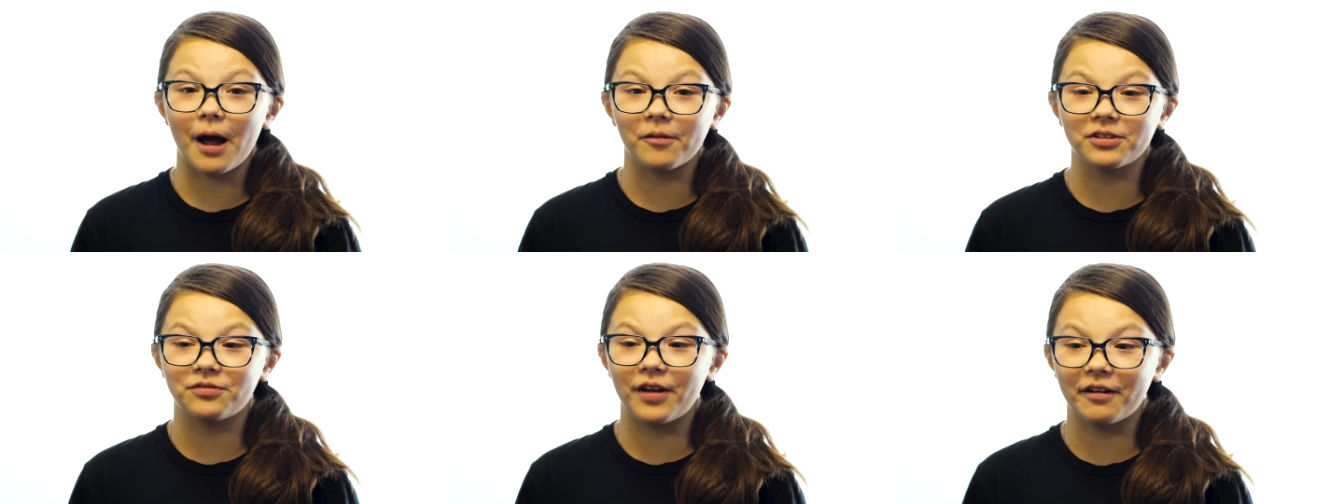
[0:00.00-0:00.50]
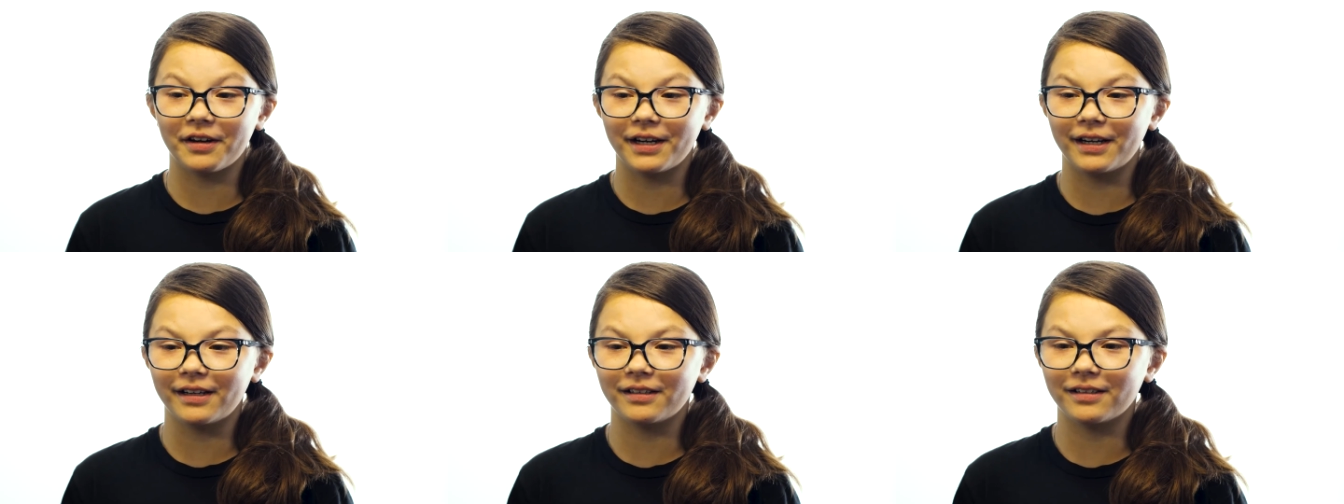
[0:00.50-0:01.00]
out, I was
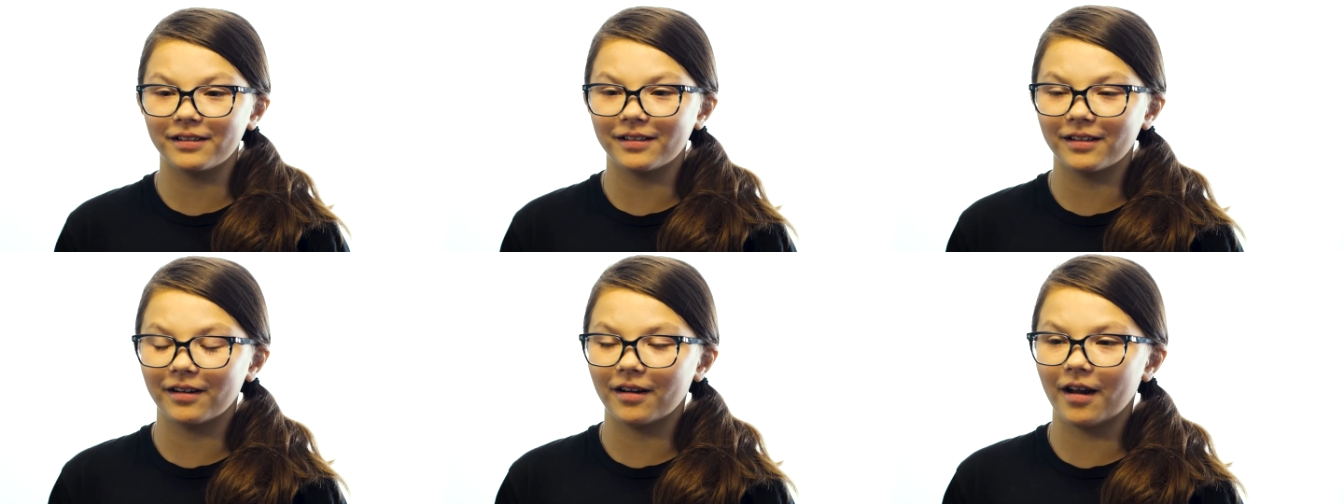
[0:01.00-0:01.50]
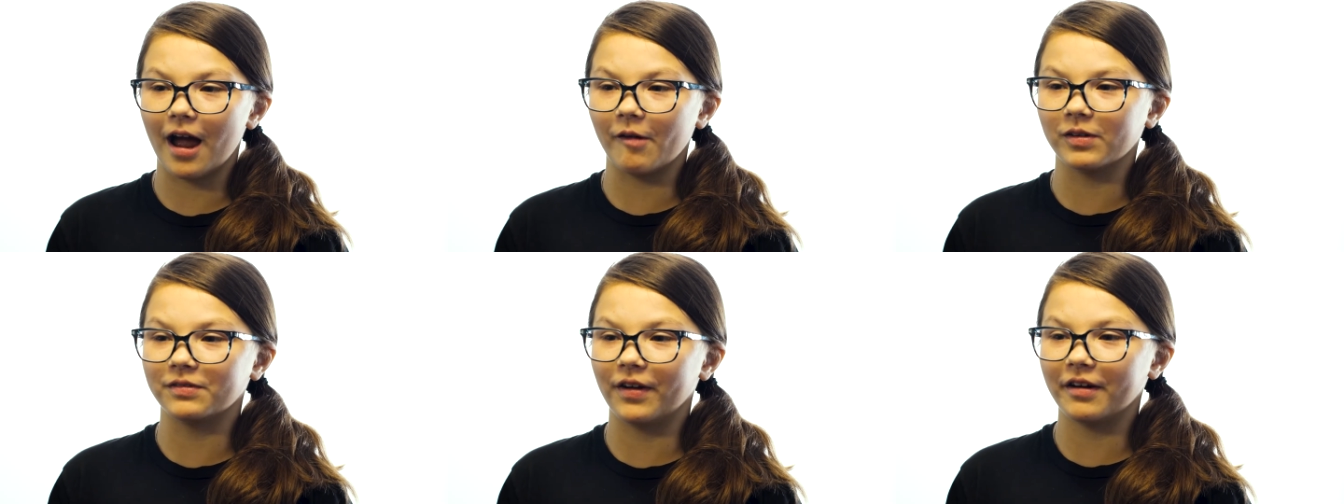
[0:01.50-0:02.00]
very, I
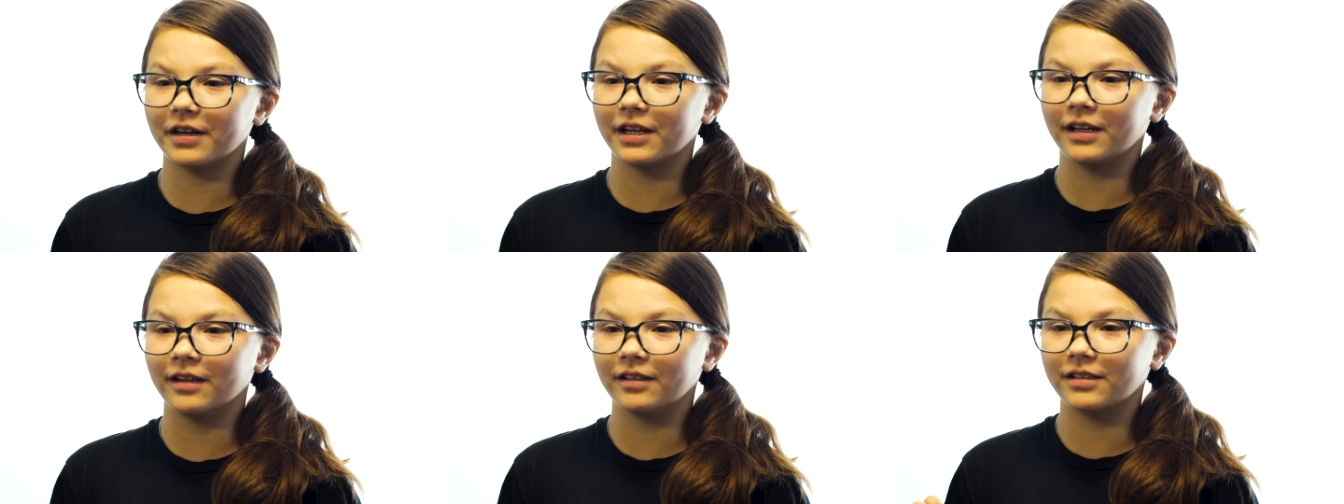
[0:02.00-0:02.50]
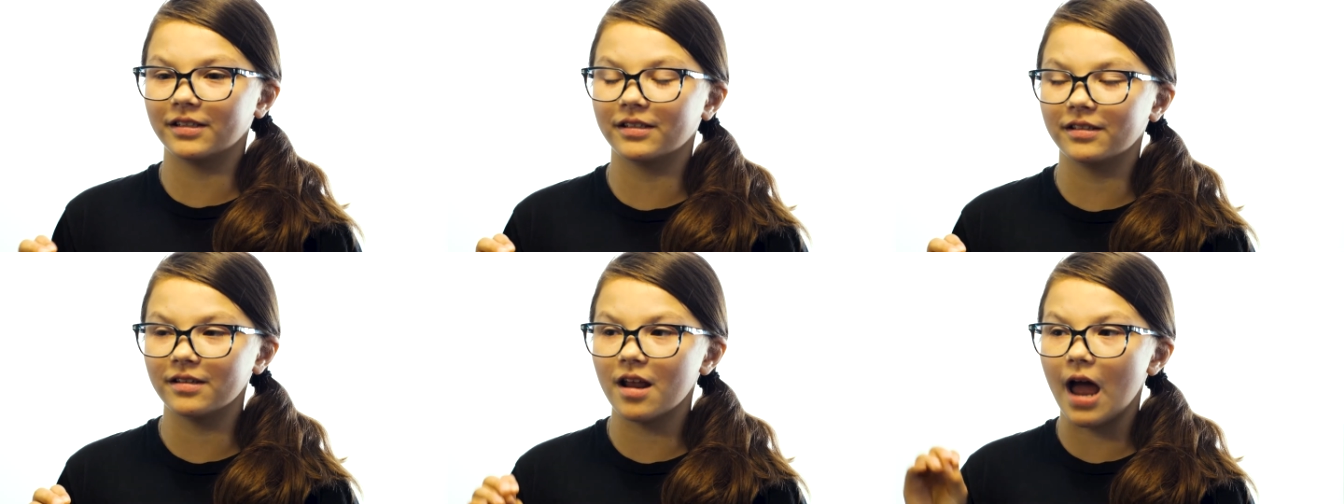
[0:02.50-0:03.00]
was very,
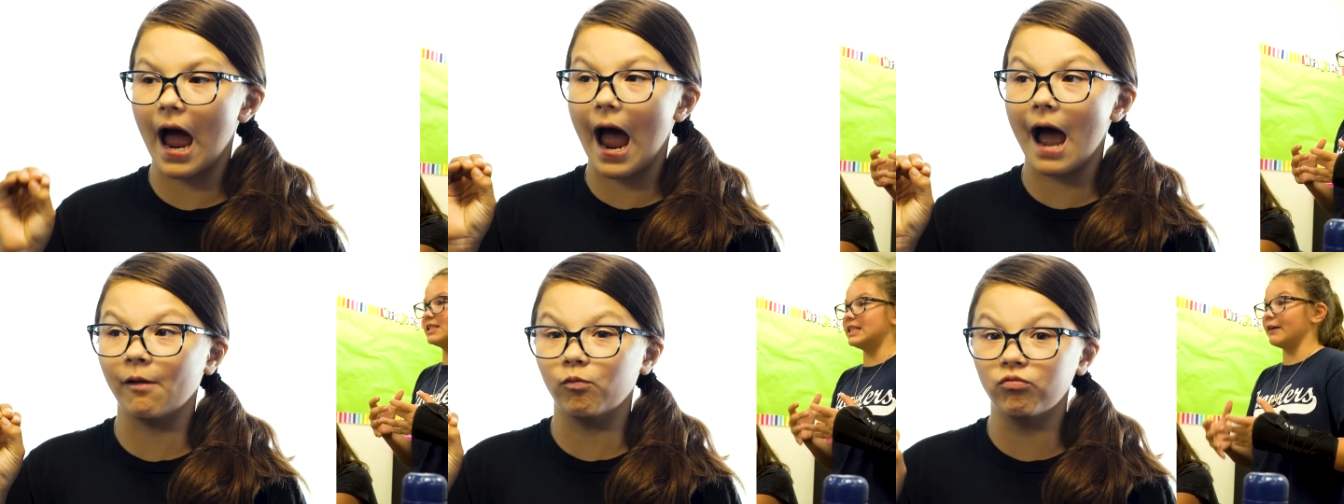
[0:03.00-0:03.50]
I